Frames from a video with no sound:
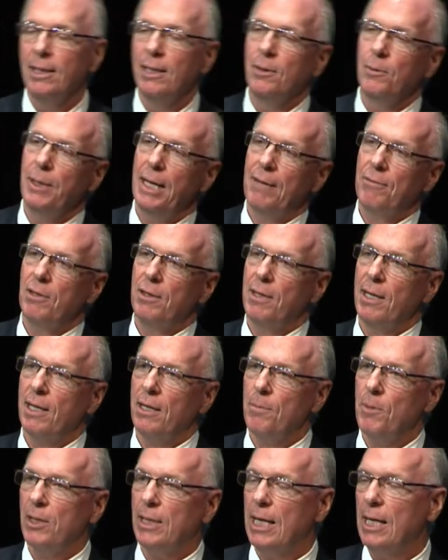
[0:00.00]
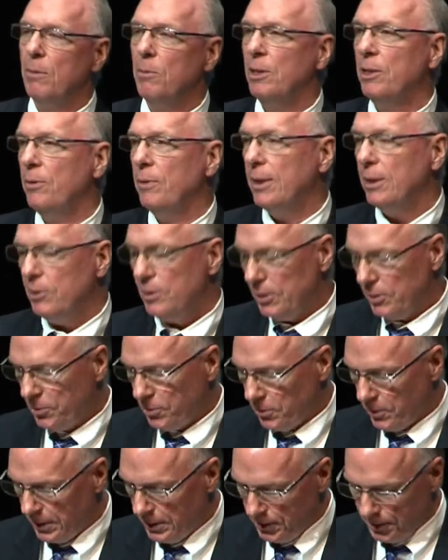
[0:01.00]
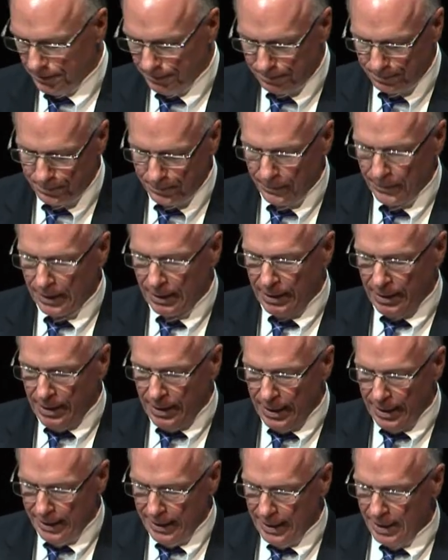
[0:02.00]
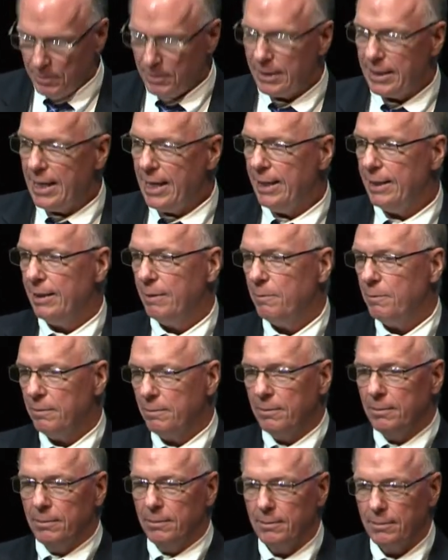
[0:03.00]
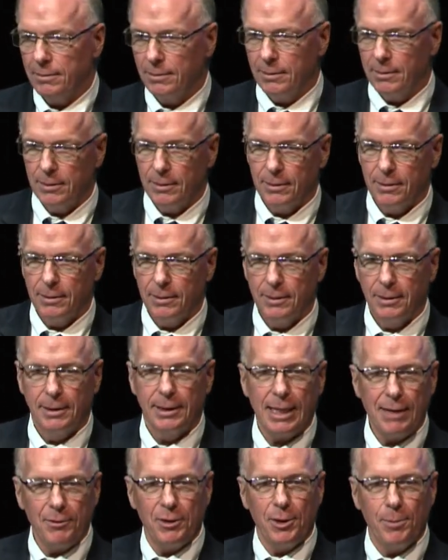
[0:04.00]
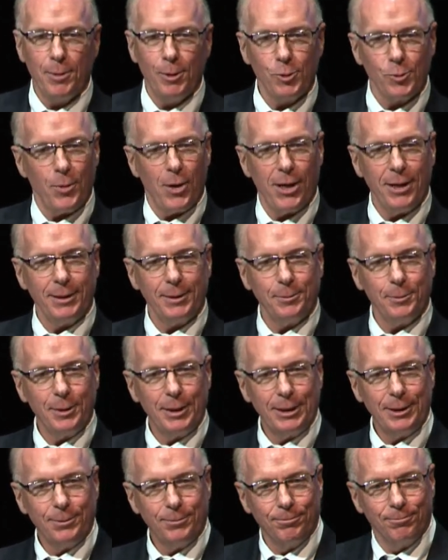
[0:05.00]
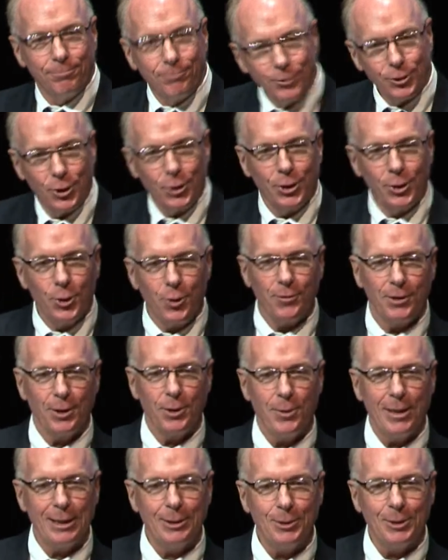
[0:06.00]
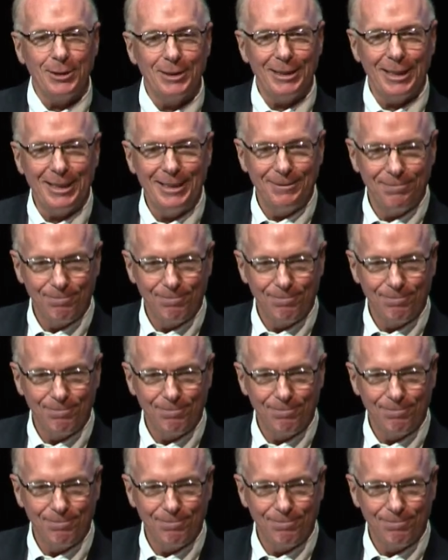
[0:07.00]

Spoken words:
we have to think about how we do energy storage. And I think with that, I've covered the most part, and we can turn it over to questions then.